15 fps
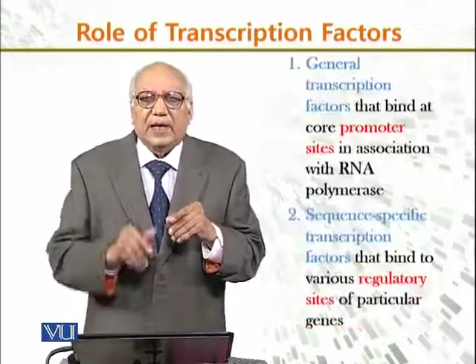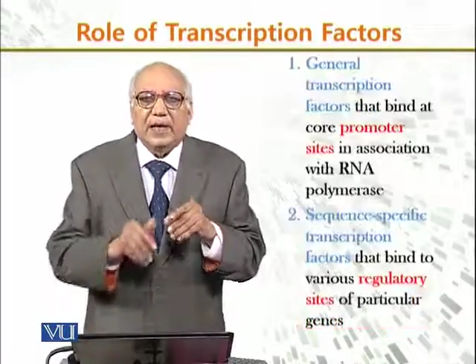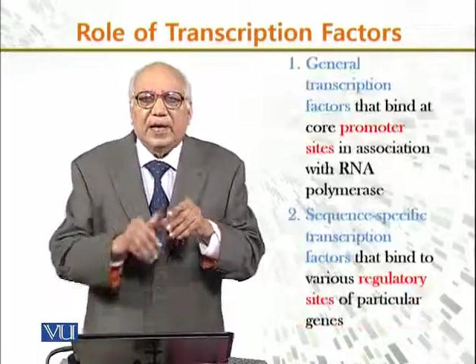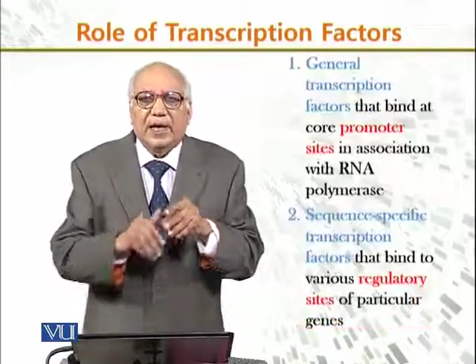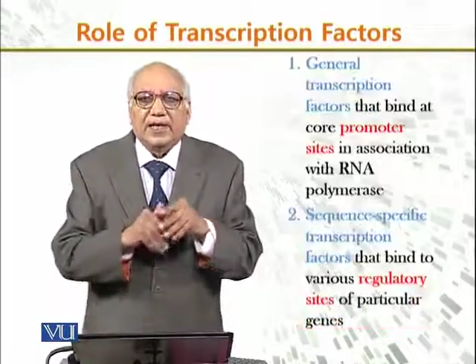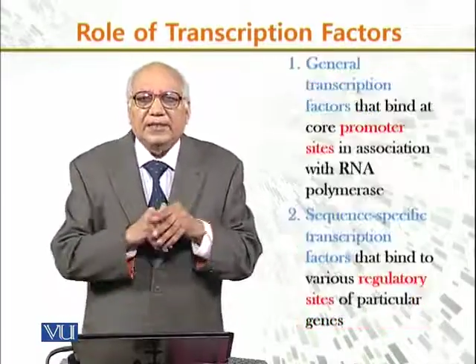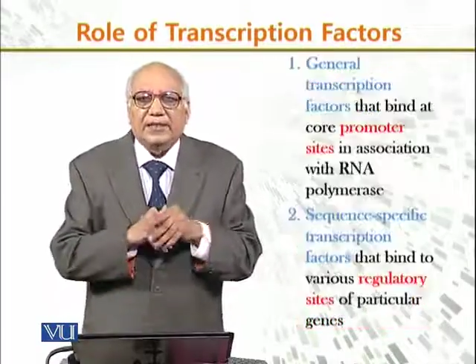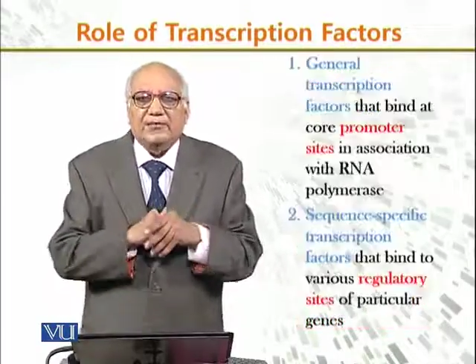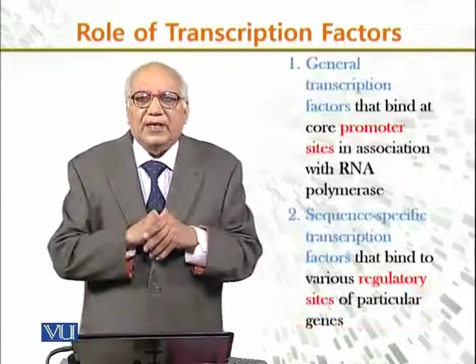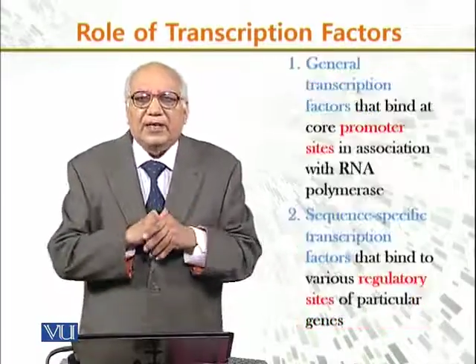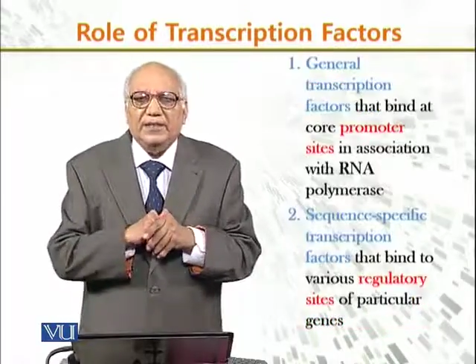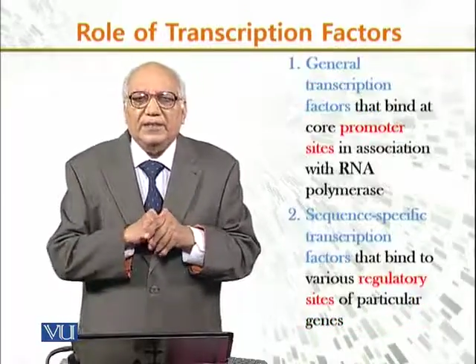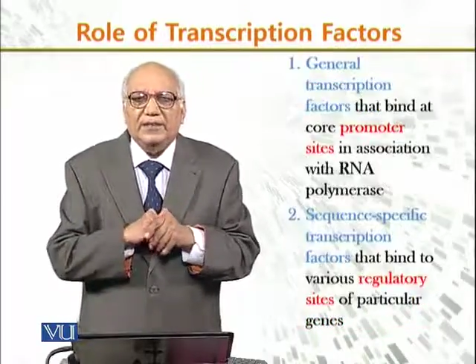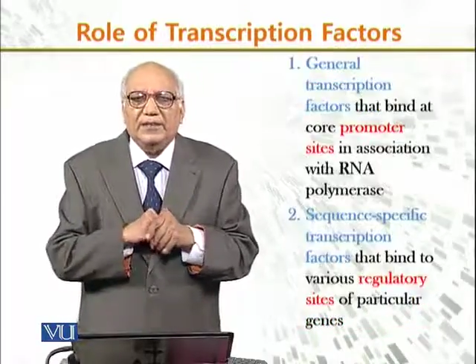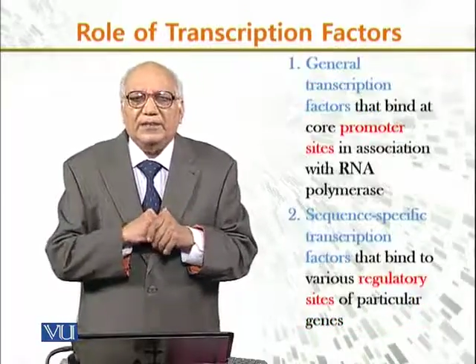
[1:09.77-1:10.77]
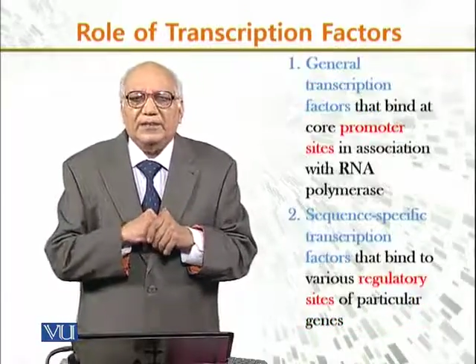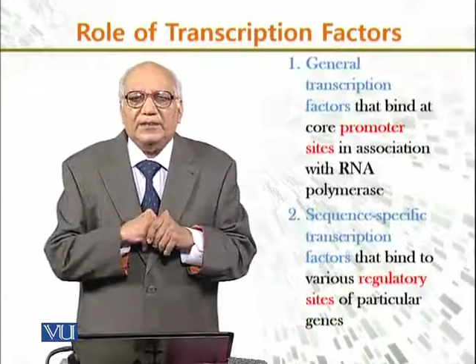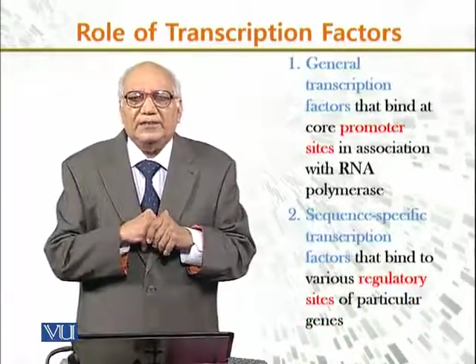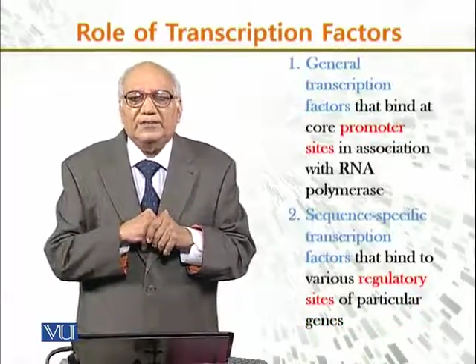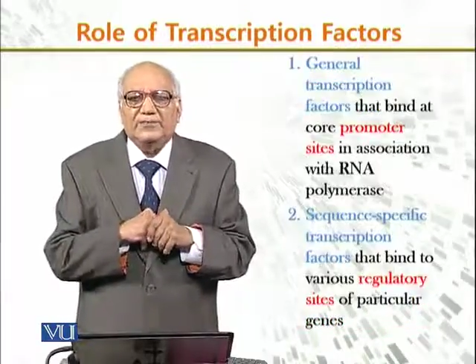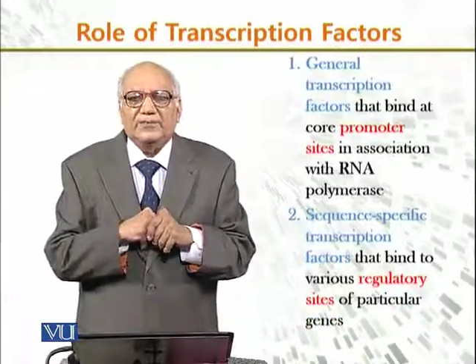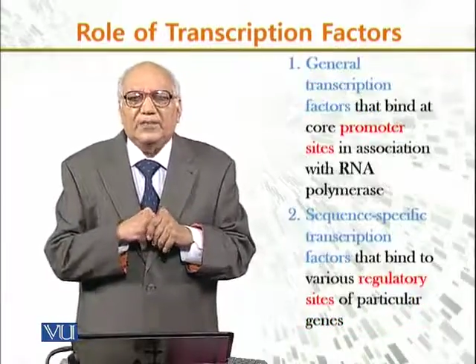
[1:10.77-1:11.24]
And the one is
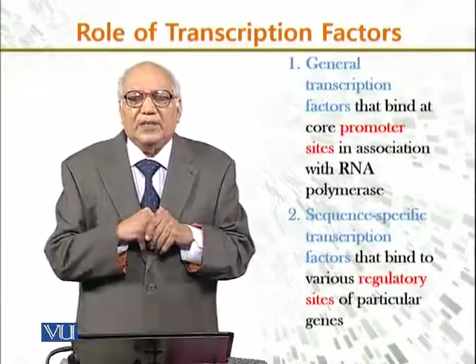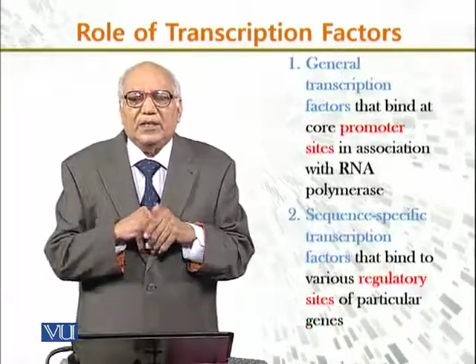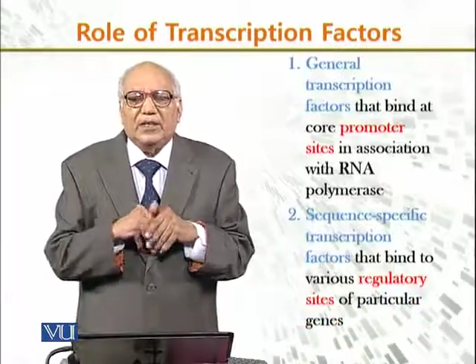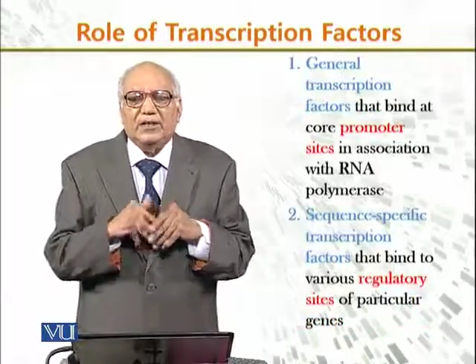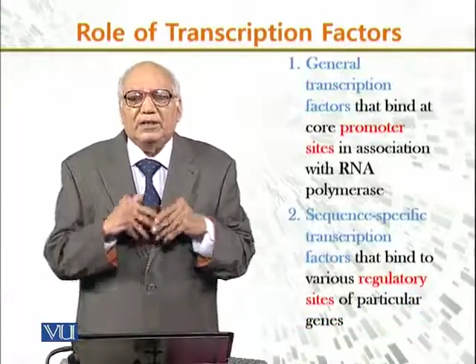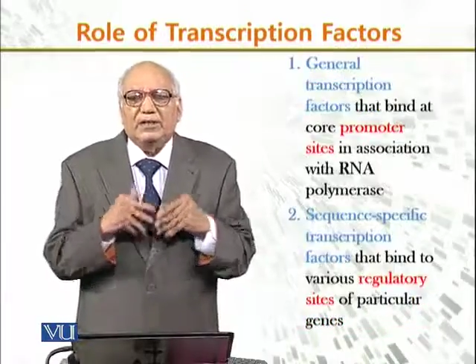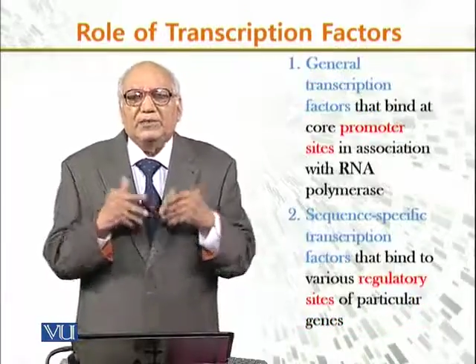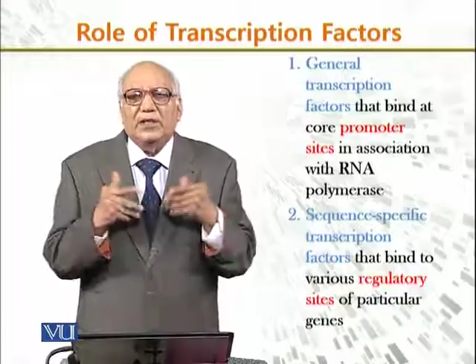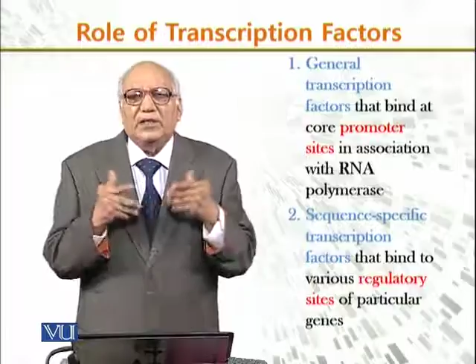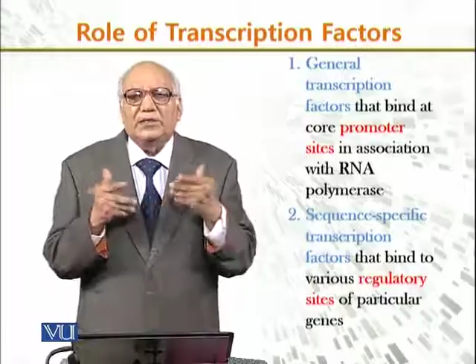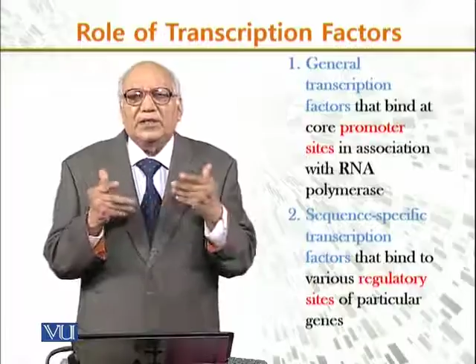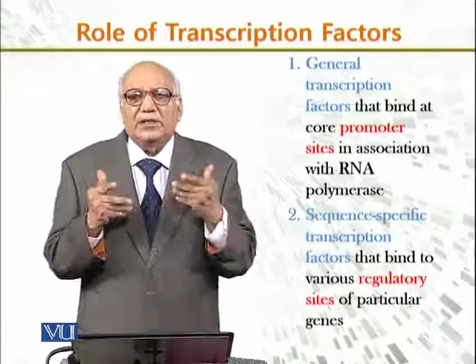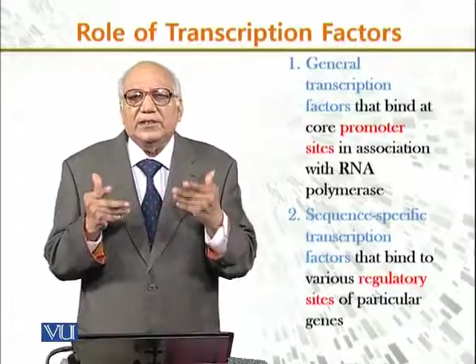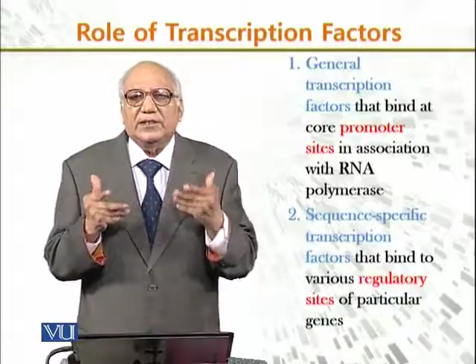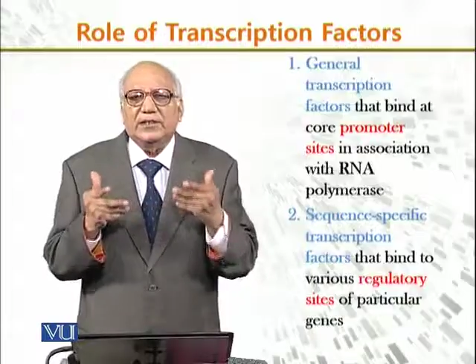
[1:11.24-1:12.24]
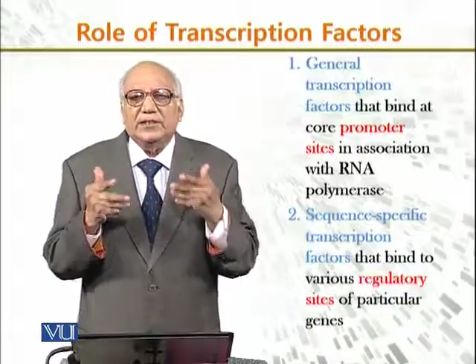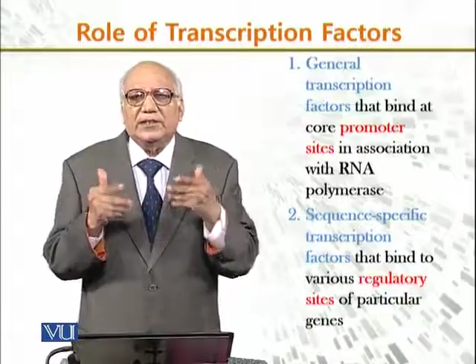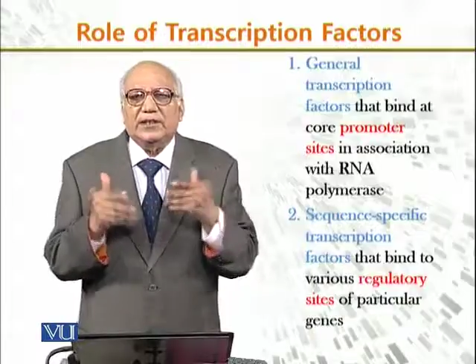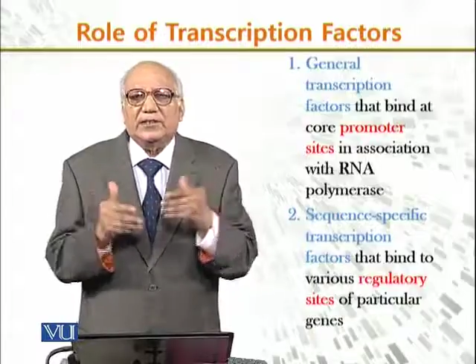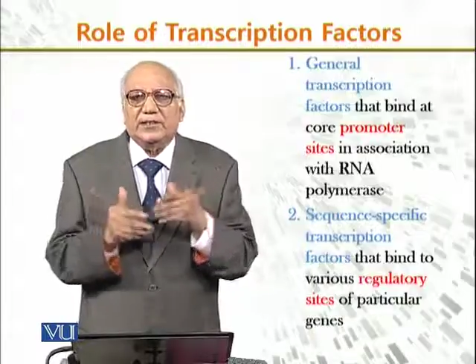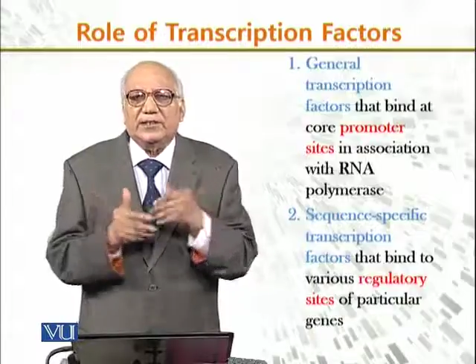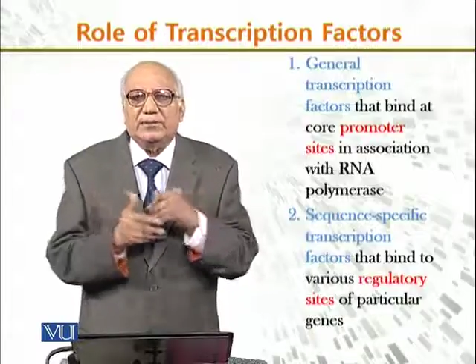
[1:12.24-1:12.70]
the general
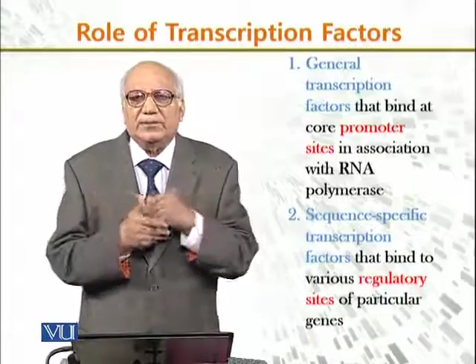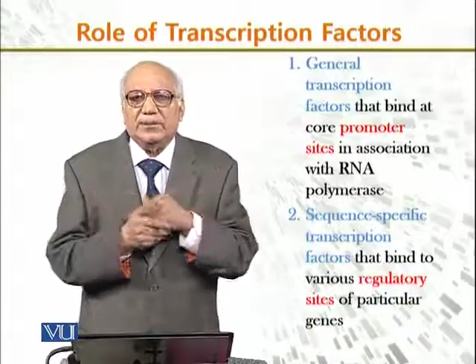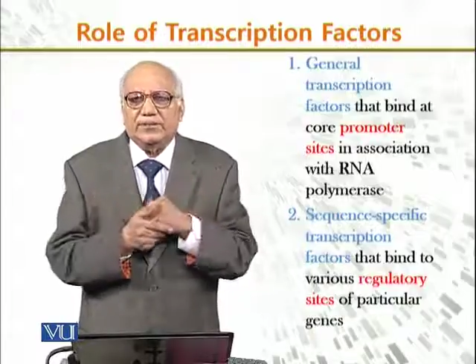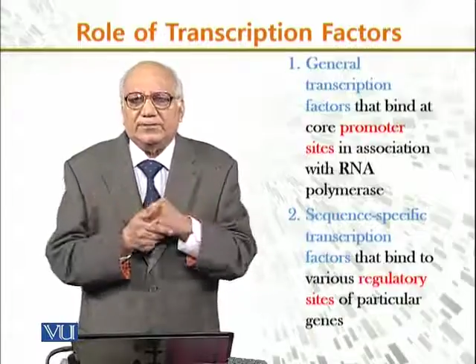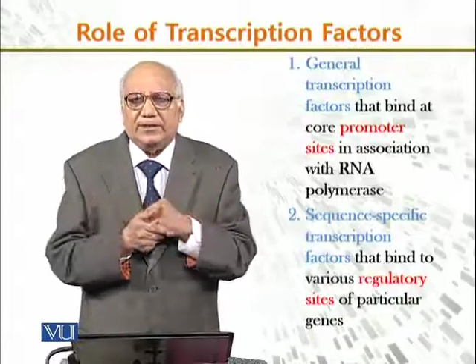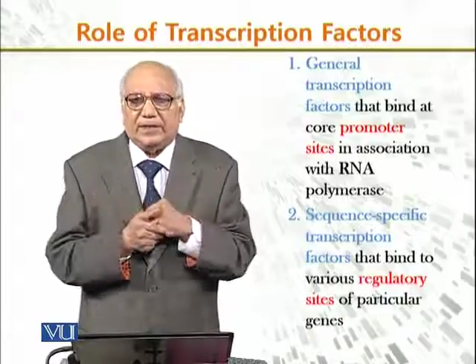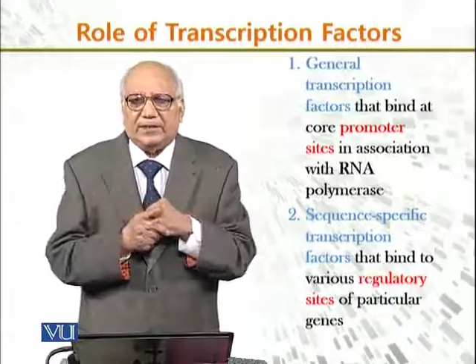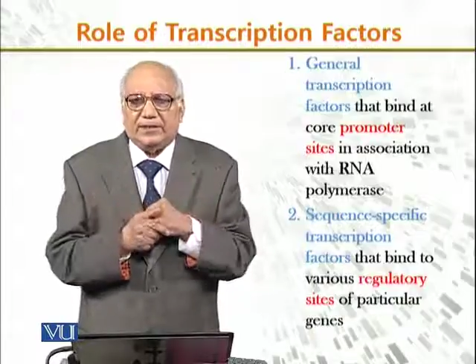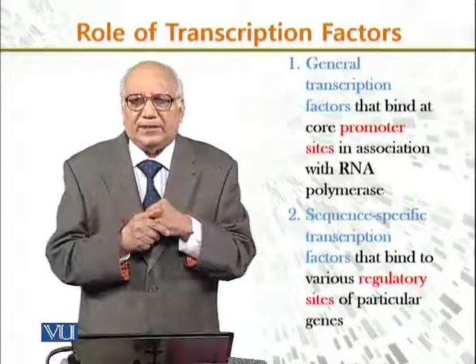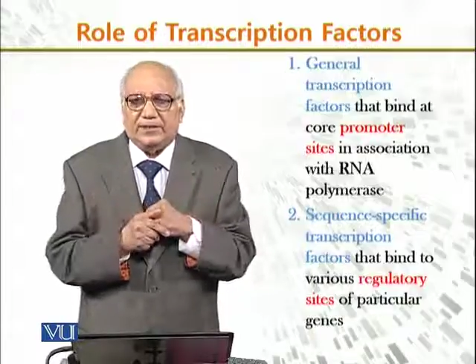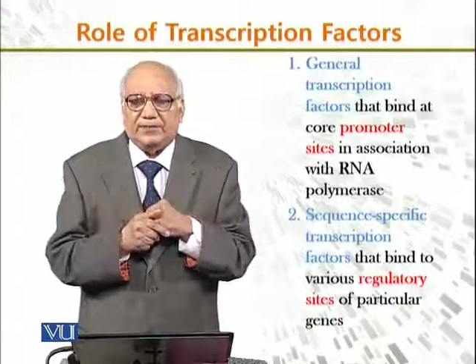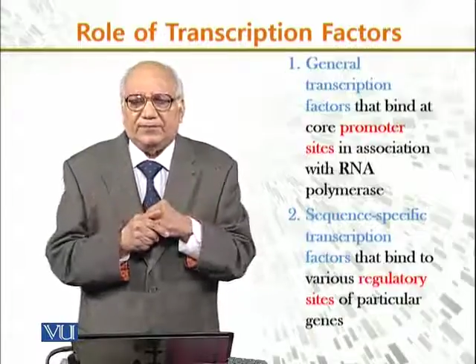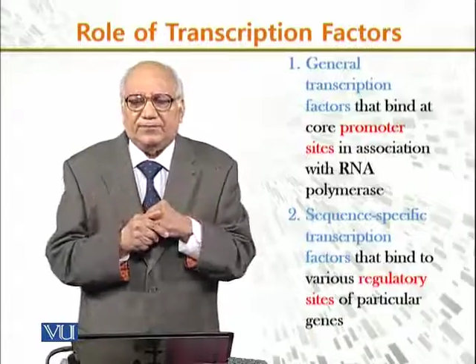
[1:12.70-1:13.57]
transcription factor